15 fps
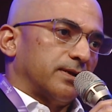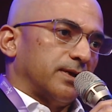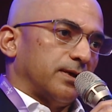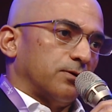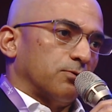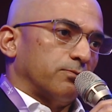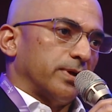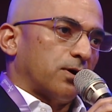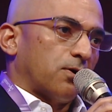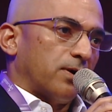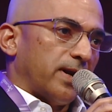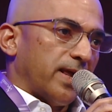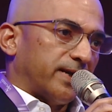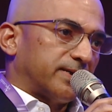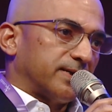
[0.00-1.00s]
We
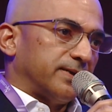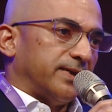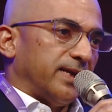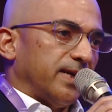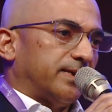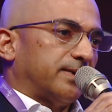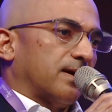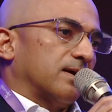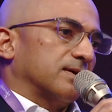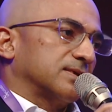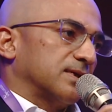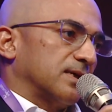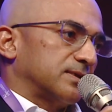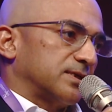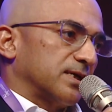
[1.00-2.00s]
collect data
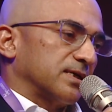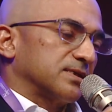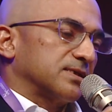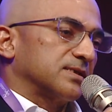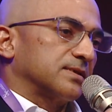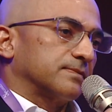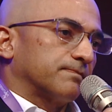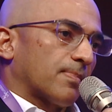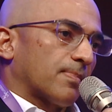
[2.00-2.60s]
such as